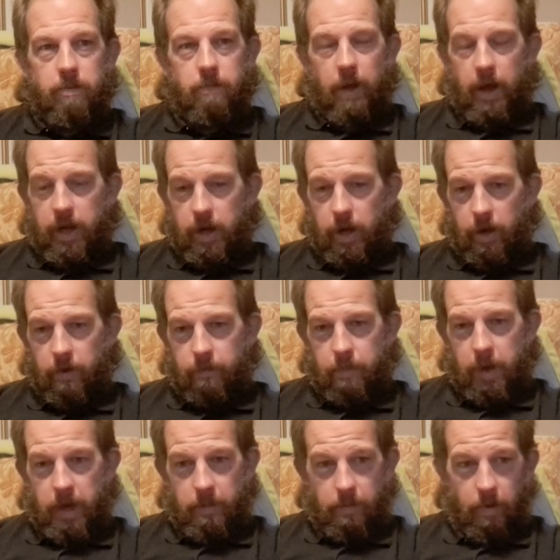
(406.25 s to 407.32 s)
But a lot of
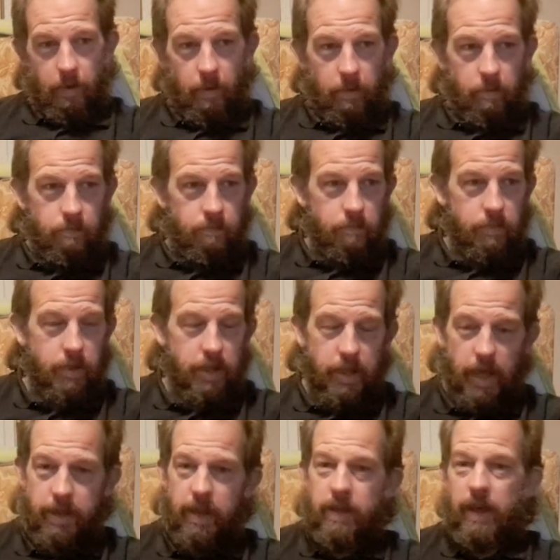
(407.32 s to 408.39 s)
people,
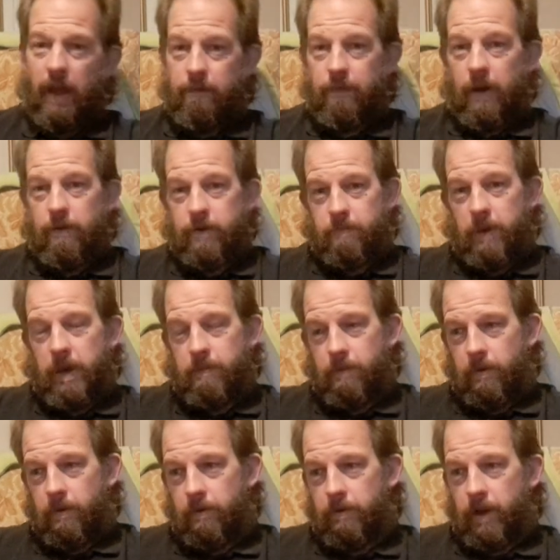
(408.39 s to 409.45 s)
they did get various
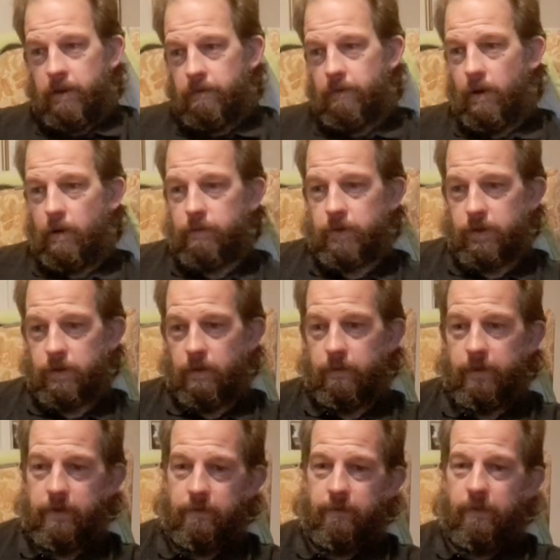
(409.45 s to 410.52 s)
people involved to sort of
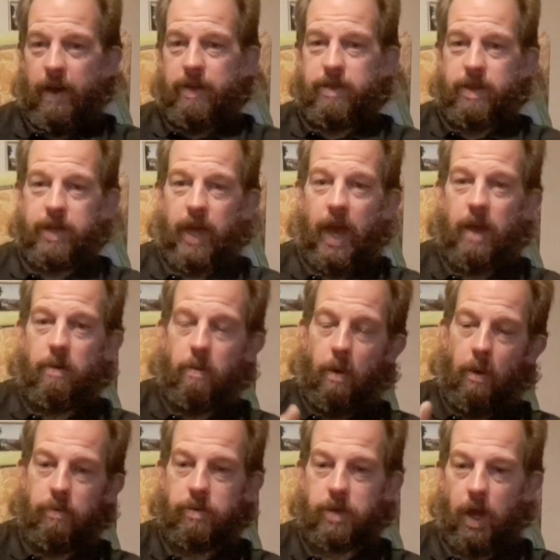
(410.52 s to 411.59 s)
investigate
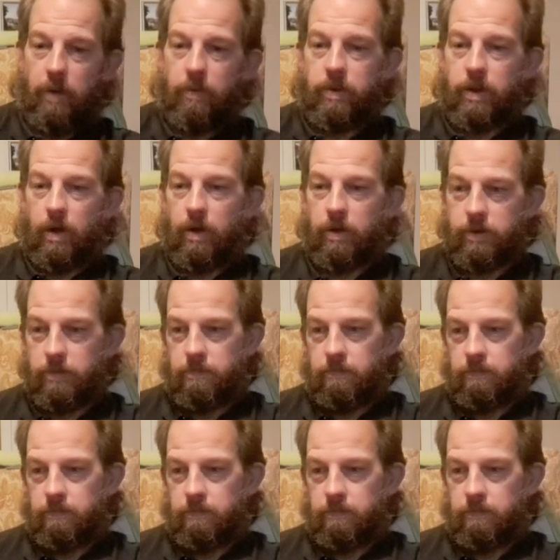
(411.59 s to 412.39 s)
what was going on.